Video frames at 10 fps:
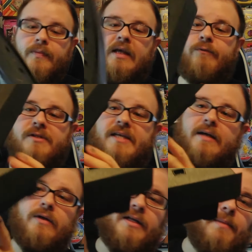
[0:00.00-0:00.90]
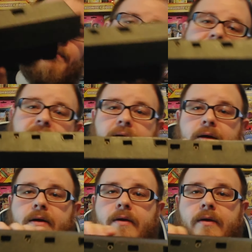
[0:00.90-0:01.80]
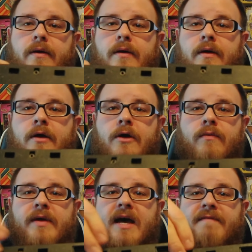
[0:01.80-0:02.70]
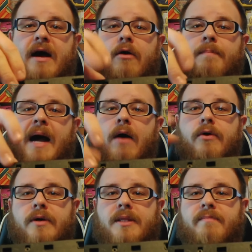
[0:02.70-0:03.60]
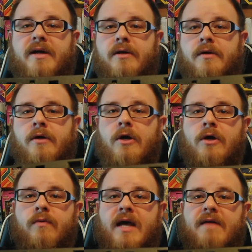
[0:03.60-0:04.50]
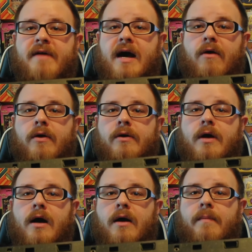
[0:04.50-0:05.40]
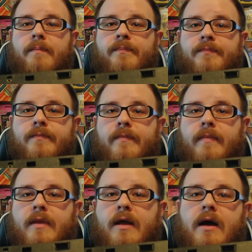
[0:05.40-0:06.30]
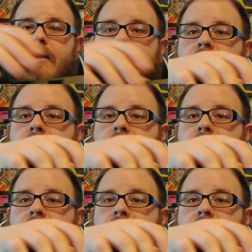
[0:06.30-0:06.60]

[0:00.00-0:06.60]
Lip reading: If we take a look at the back here, we have our power in the middle, we have our